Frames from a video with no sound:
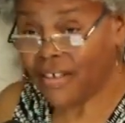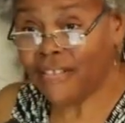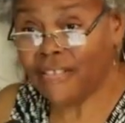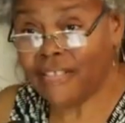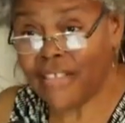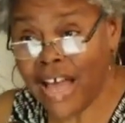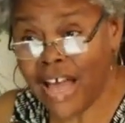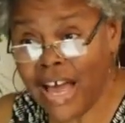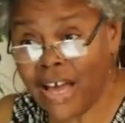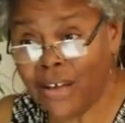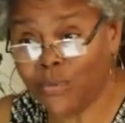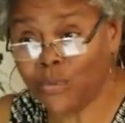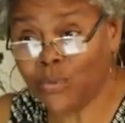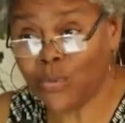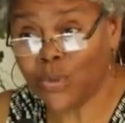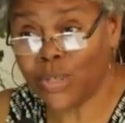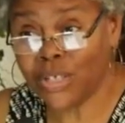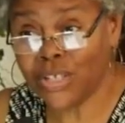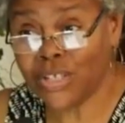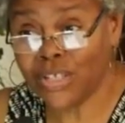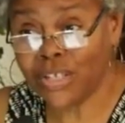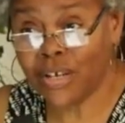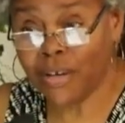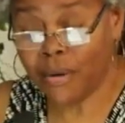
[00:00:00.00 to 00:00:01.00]
That
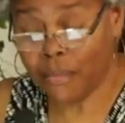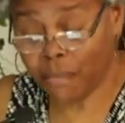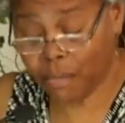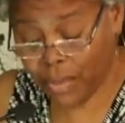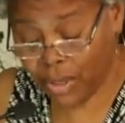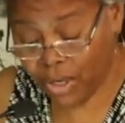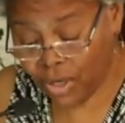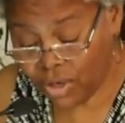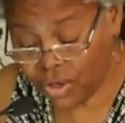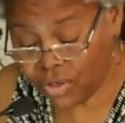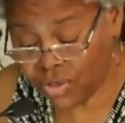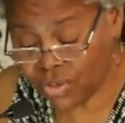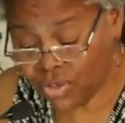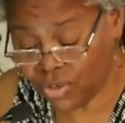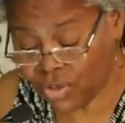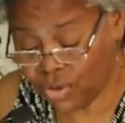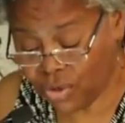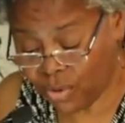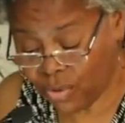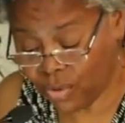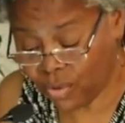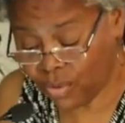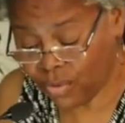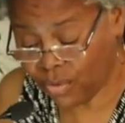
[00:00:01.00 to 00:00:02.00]
was
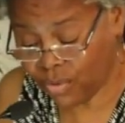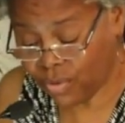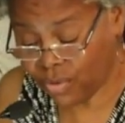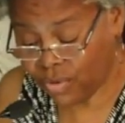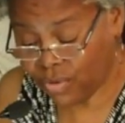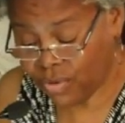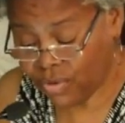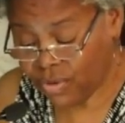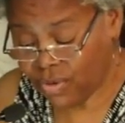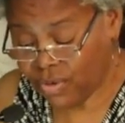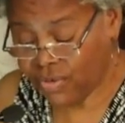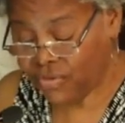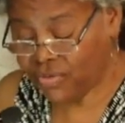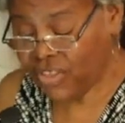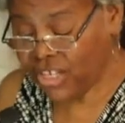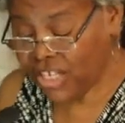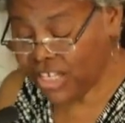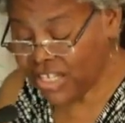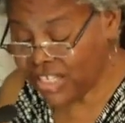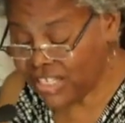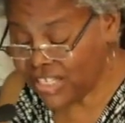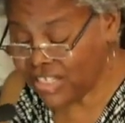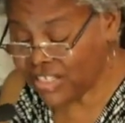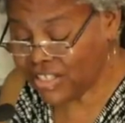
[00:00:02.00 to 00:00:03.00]
personal.
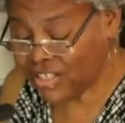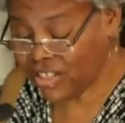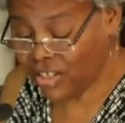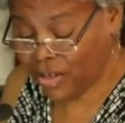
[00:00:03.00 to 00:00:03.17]
This is a